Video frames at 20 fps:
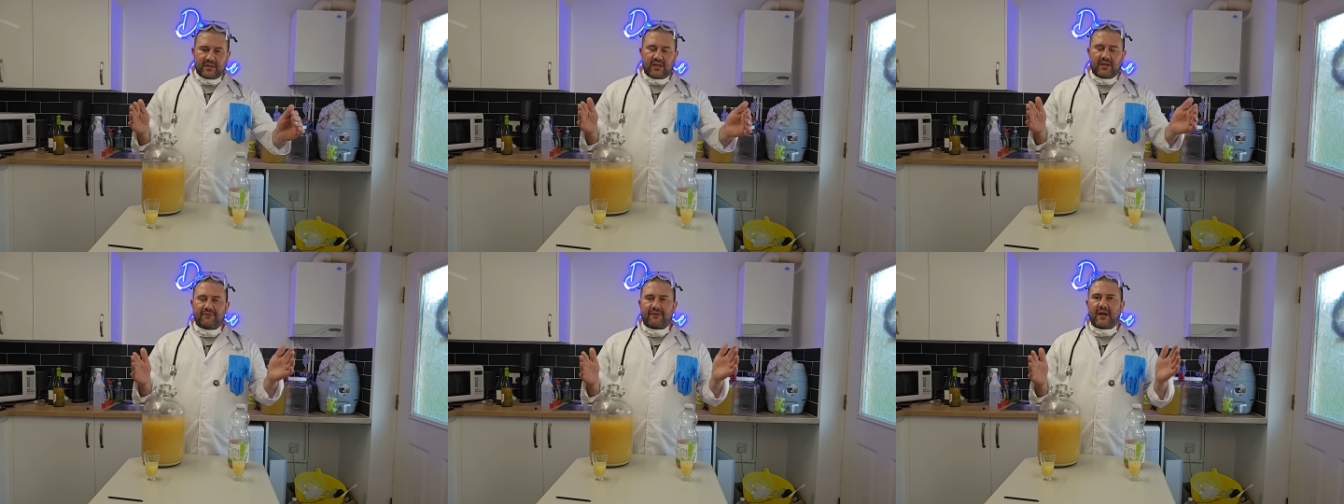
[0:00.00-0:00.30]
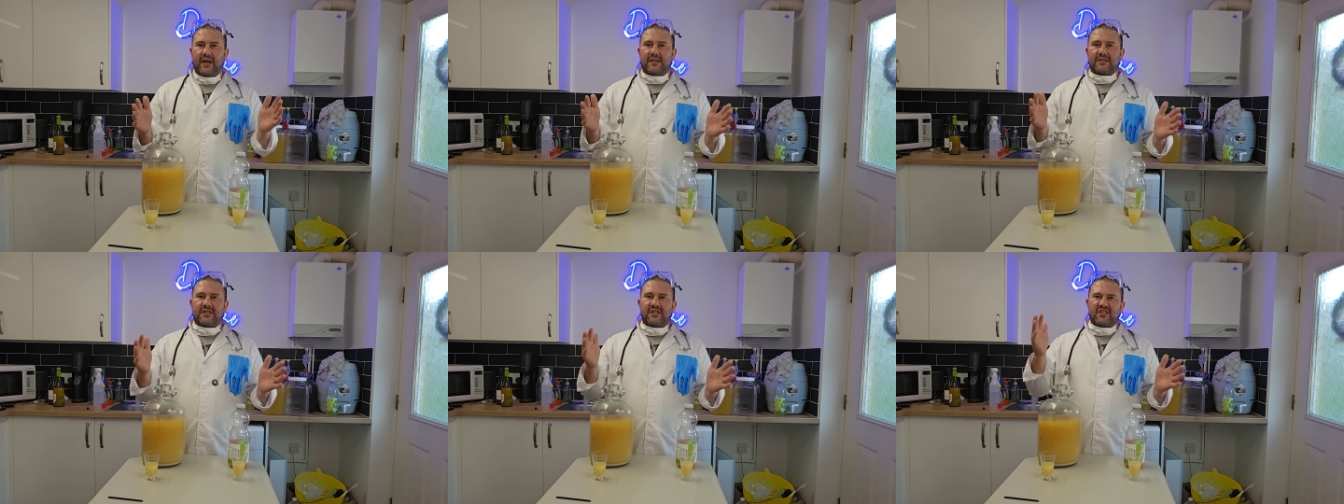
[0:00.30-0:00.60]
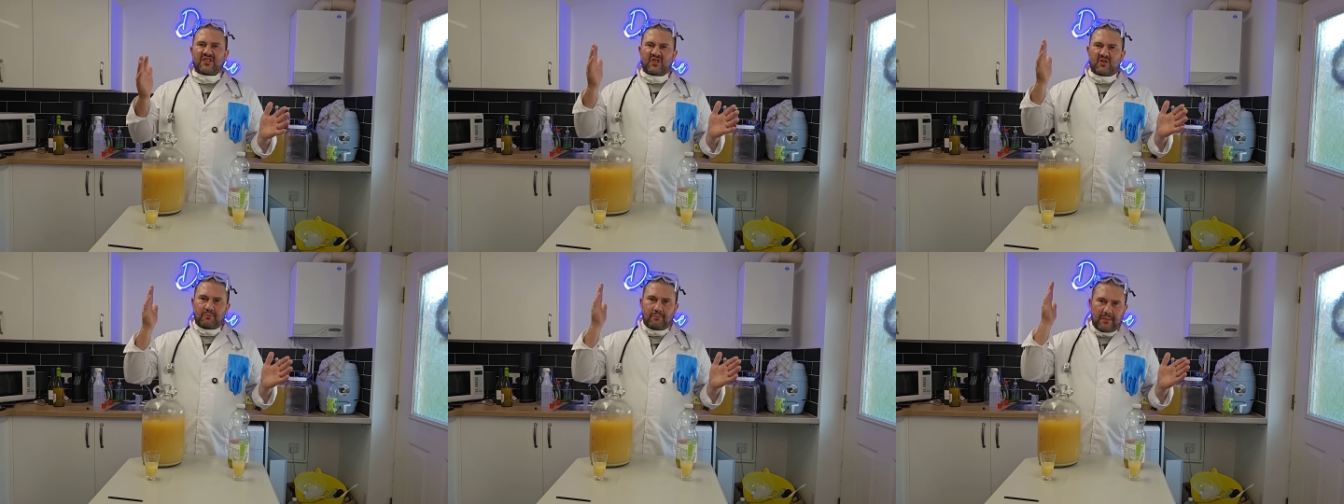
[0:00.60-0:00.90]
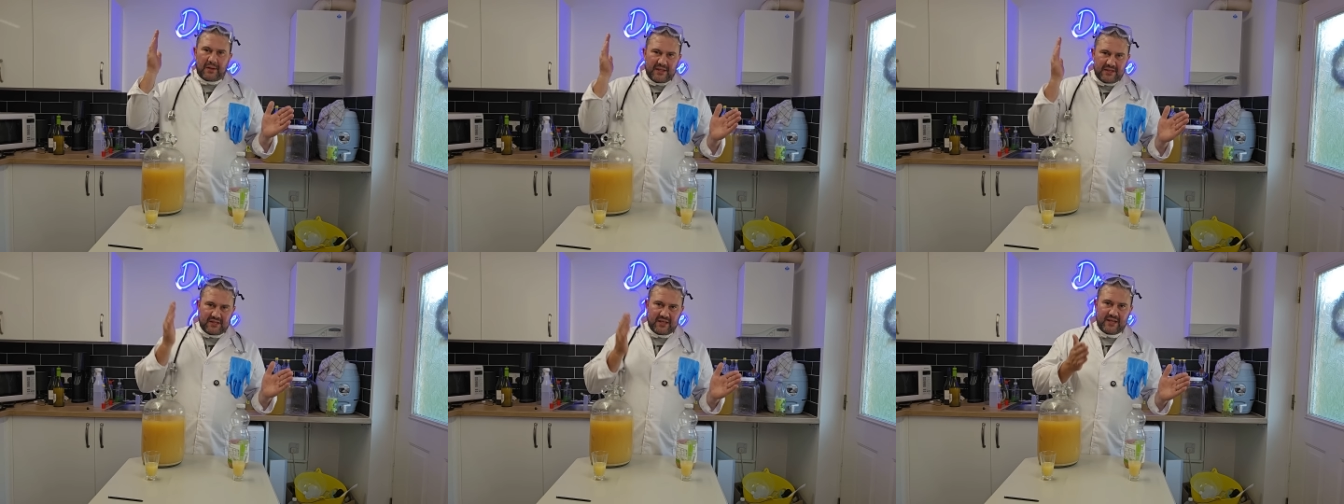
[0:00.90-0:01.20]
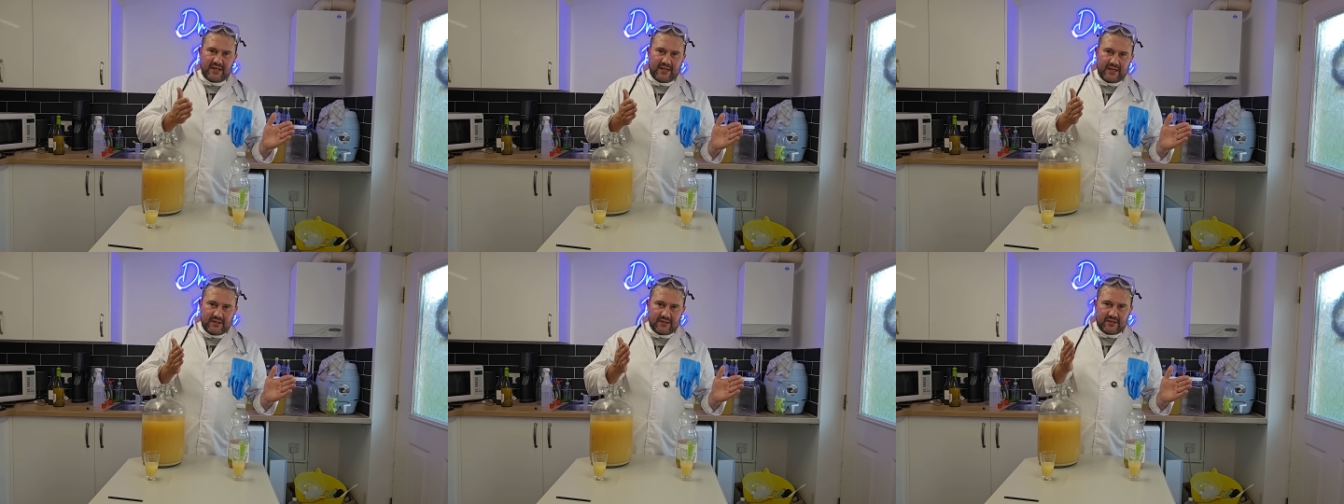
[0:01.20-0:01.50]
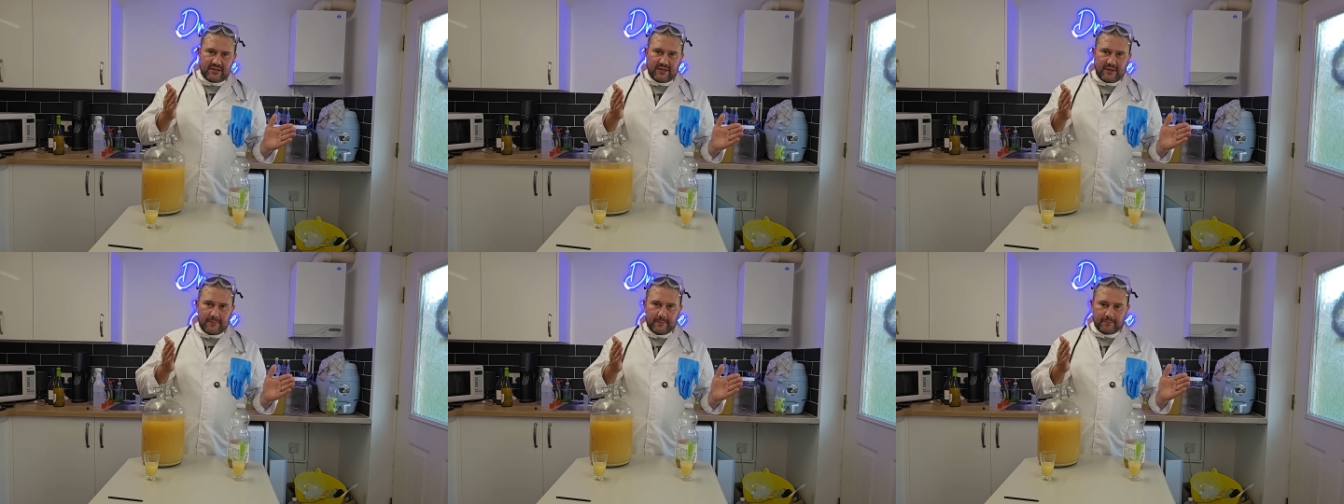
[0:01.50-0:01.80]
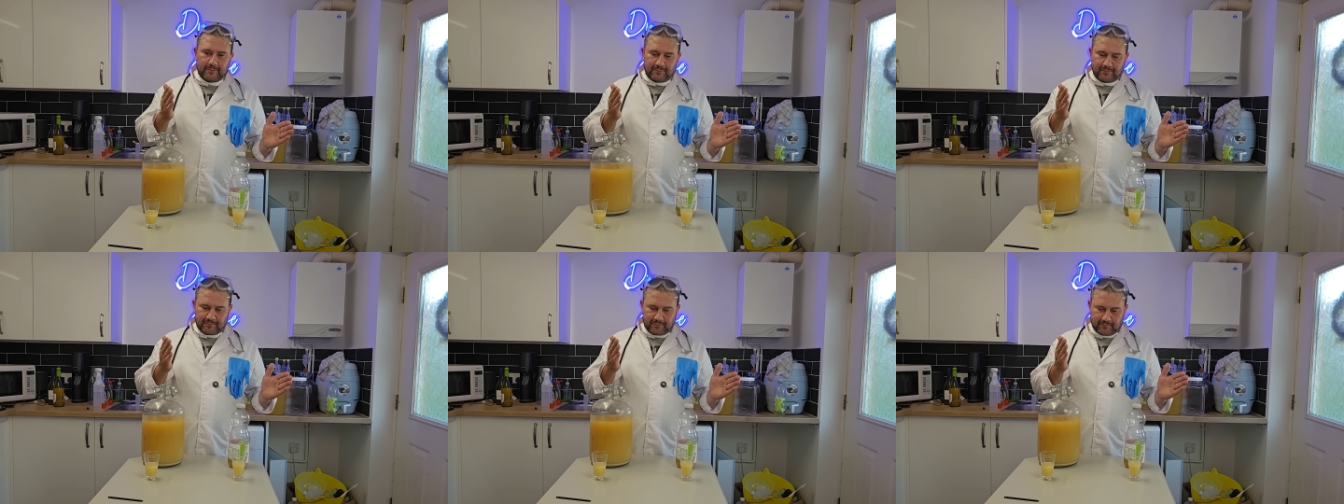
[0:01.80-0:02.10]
if I had to split hairs,